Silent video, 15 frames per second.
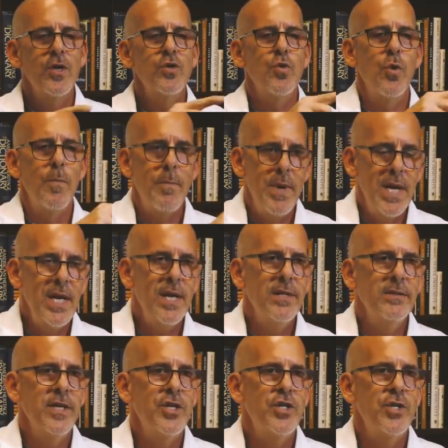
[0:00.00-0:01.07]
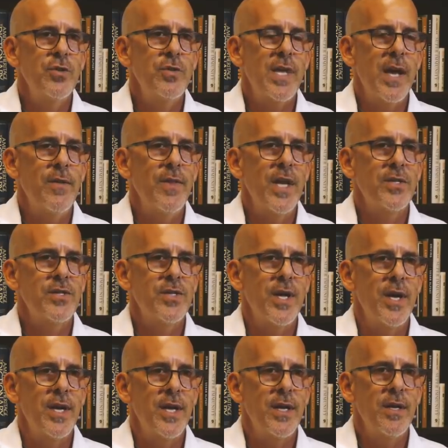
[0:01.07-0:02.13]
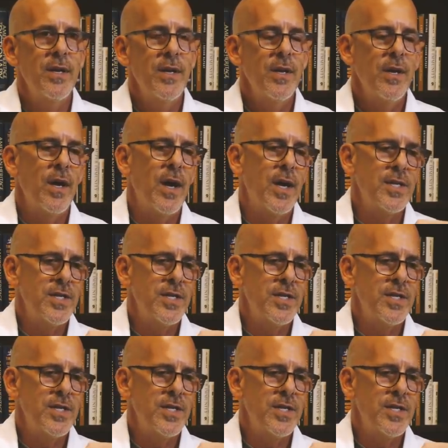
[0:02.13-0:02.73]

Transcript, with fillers: to immediately shoot down that study uh,